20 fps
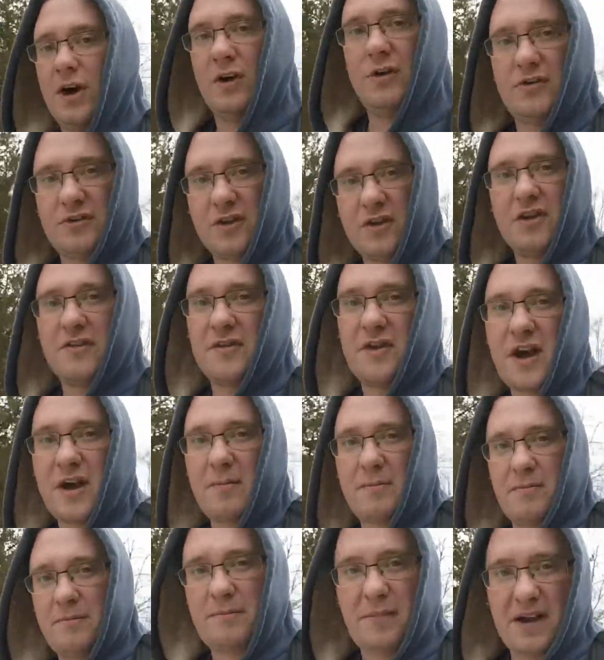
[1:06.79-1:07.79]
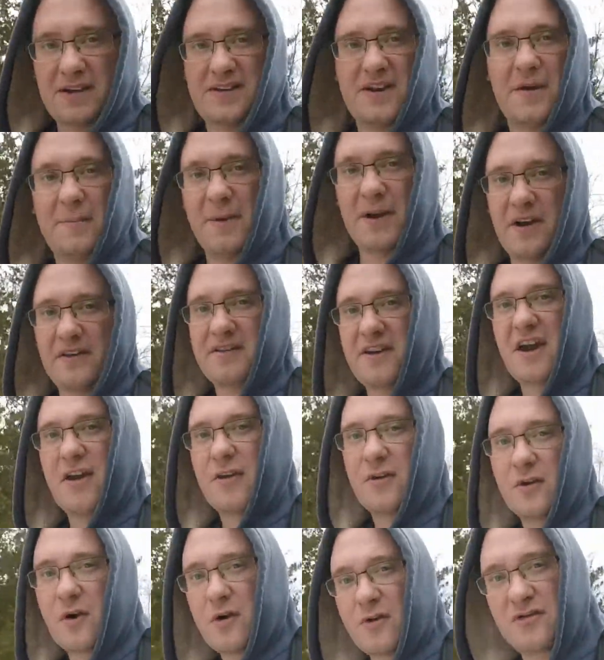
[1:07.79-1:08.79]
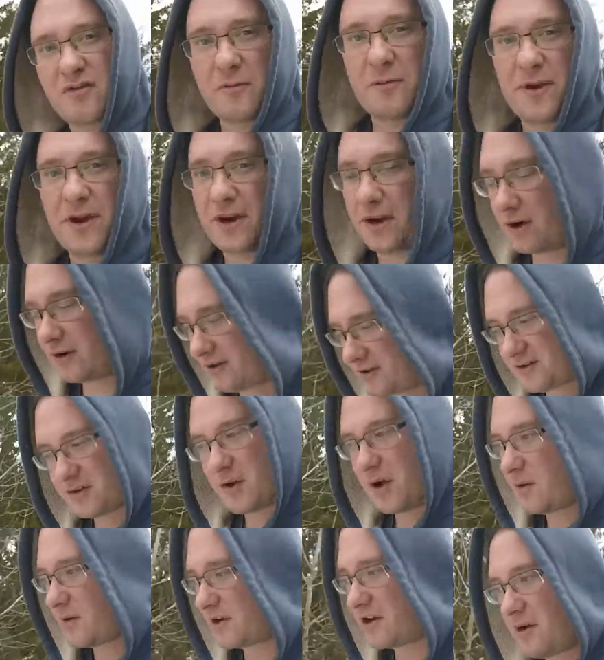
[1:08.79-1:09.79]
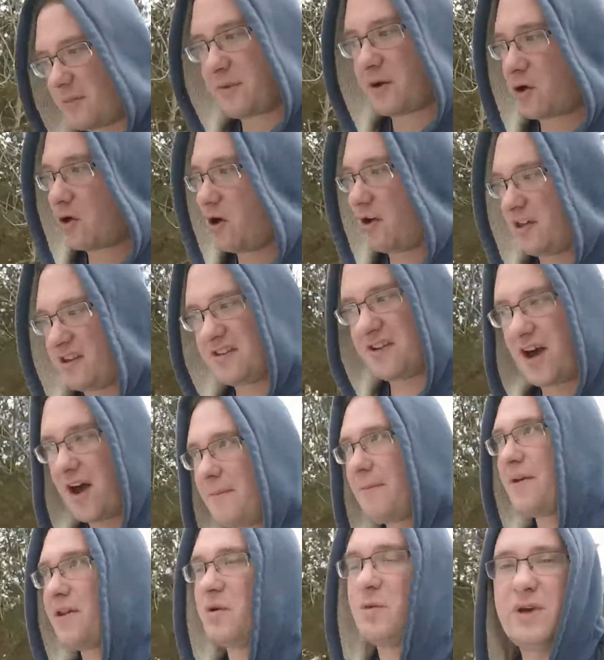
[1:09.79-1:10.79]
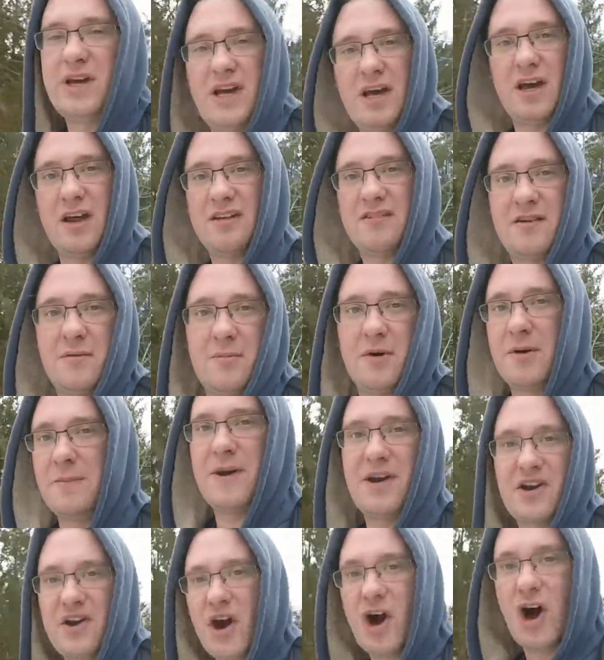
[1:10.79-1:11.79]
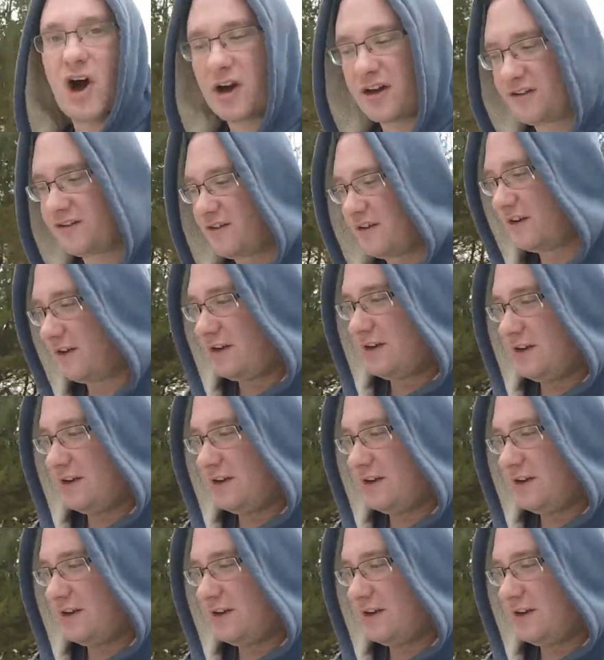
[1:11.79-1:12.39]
used to live about 10 minutes down the road from here, and so I would come here all the time on the weekends. I'd bring my dogs,